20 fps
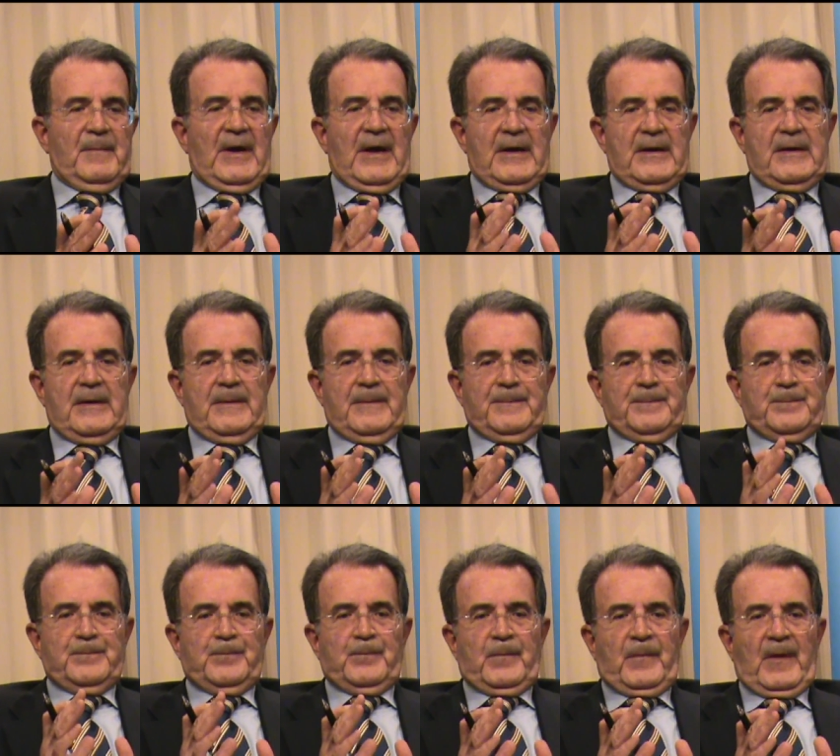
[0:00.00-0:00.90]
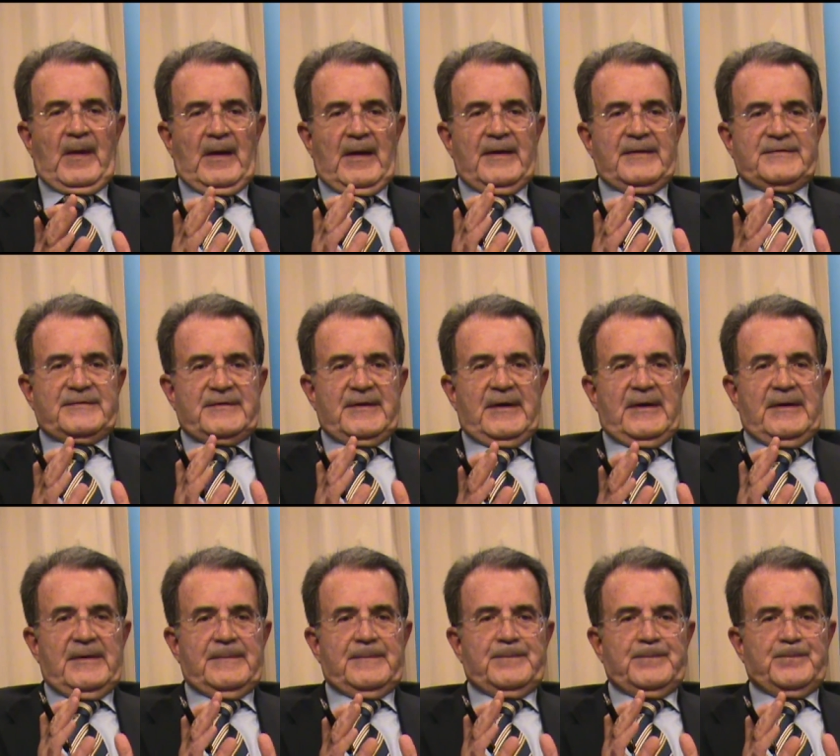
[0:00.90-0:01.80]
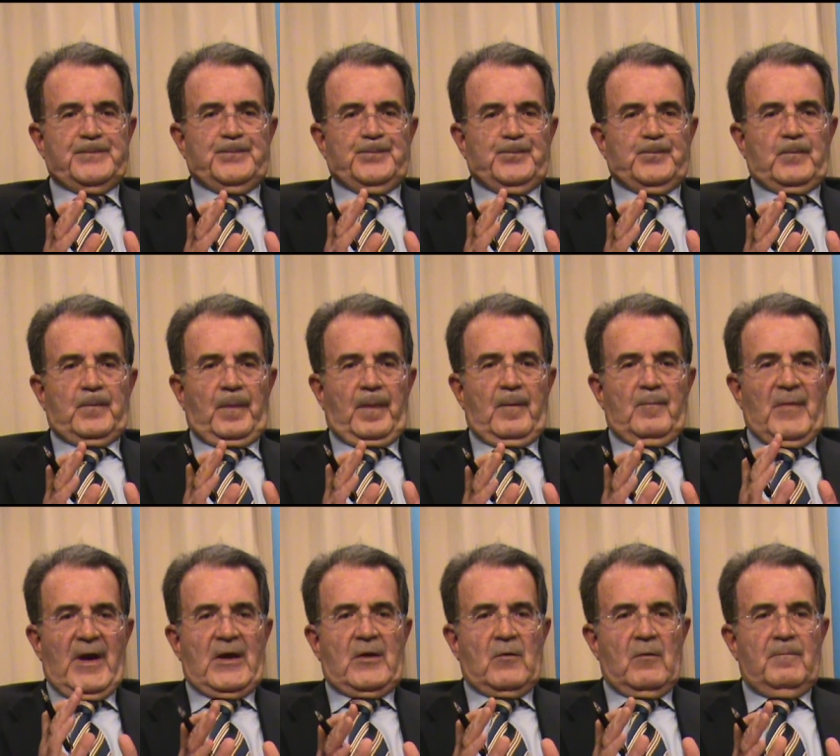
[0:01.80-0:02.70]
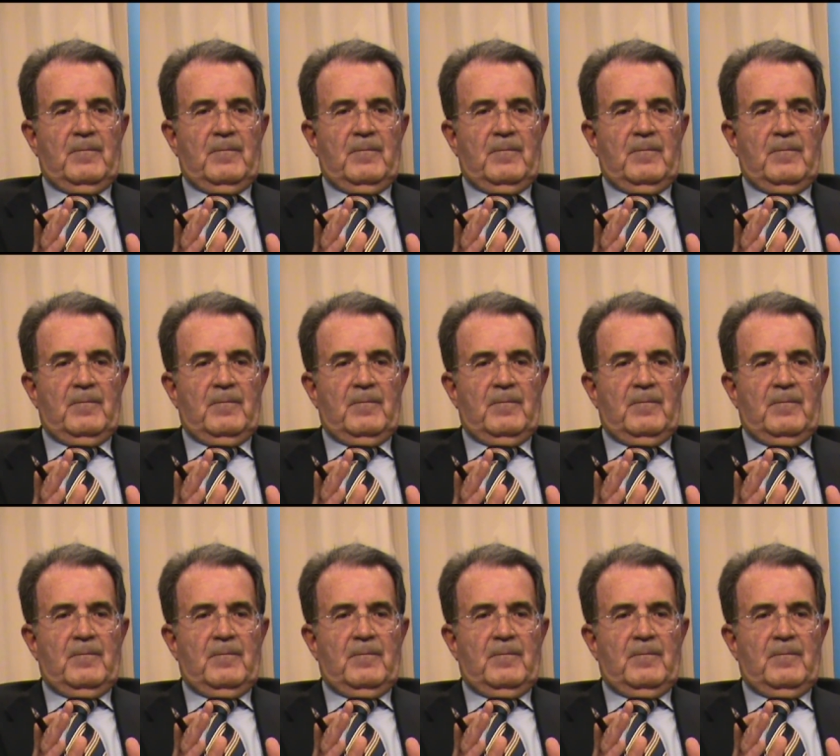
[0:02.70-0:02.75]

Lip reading: my, let's say, my